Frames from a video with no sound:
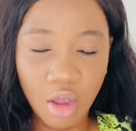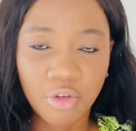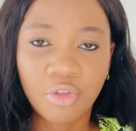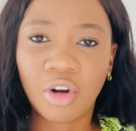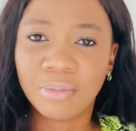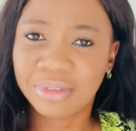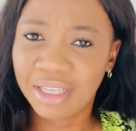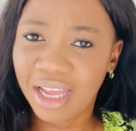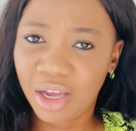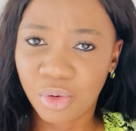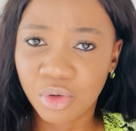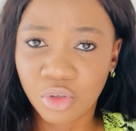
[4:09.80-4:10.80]
From
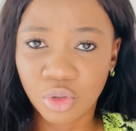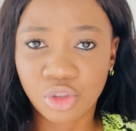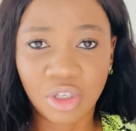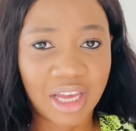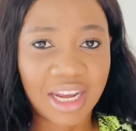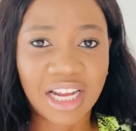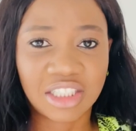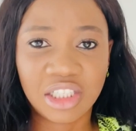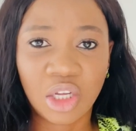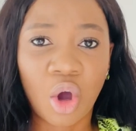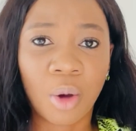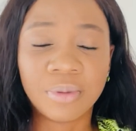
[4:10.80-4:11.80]
there, who knows, you can
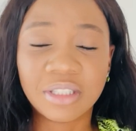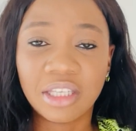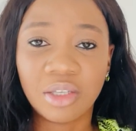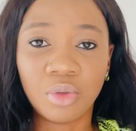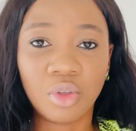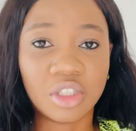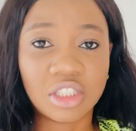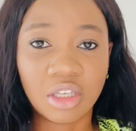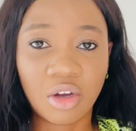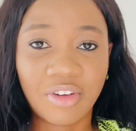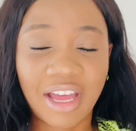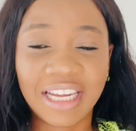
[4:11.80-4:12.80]
actually upskill
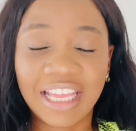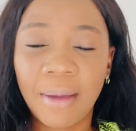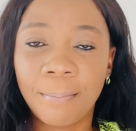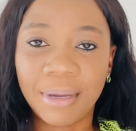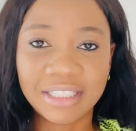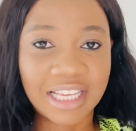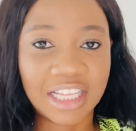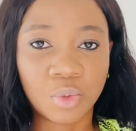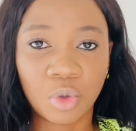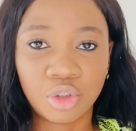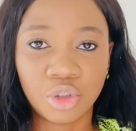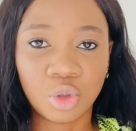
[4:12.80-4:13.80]
yourself and get better
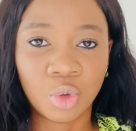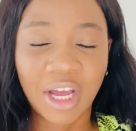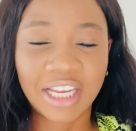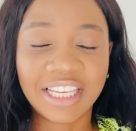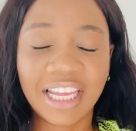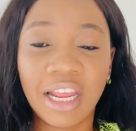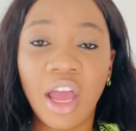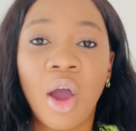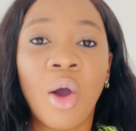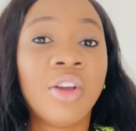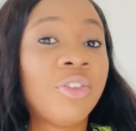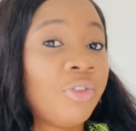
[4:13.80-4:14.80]
at what you do, and then
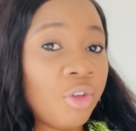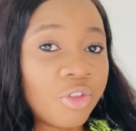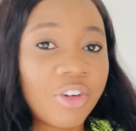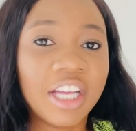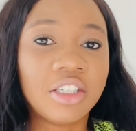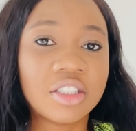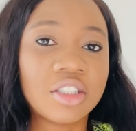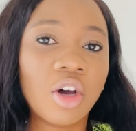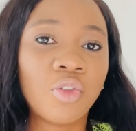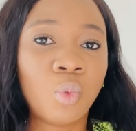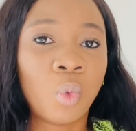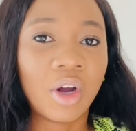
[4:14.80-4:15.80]
you find
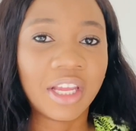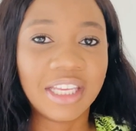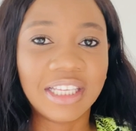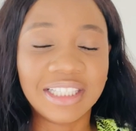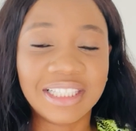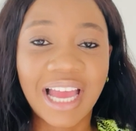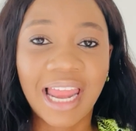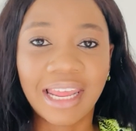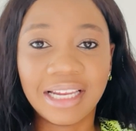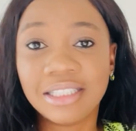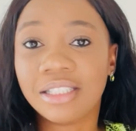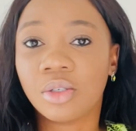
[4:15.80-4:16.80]
yourself working in the
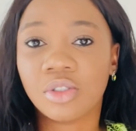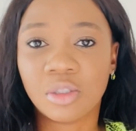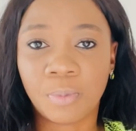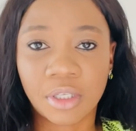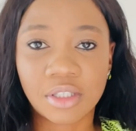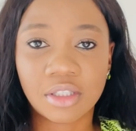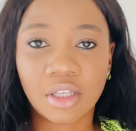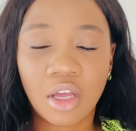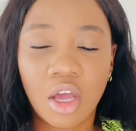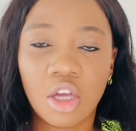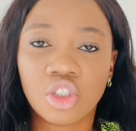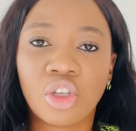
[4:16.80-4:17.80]
analytical space.
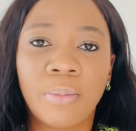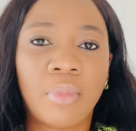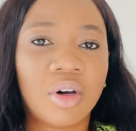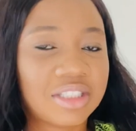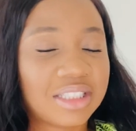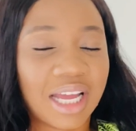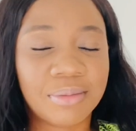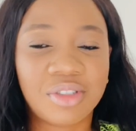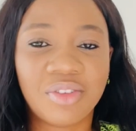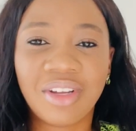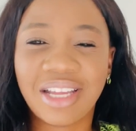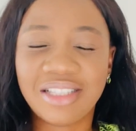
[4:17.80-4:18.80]
So most
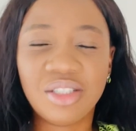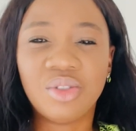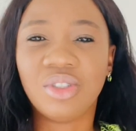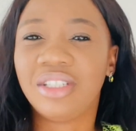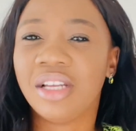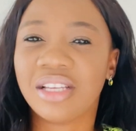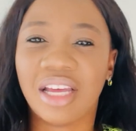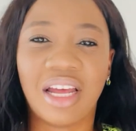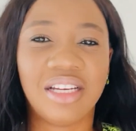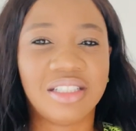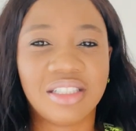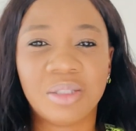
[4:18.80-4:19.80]
times, even getting into data
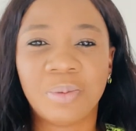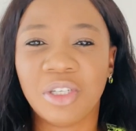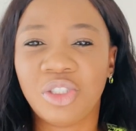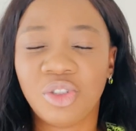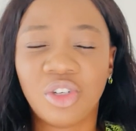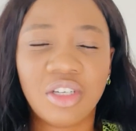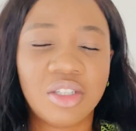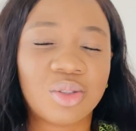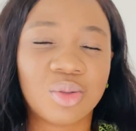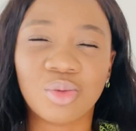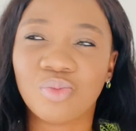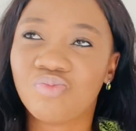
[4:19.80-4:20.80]
analytics space, you don't need
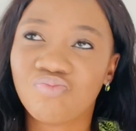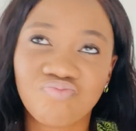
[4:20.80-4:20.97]
to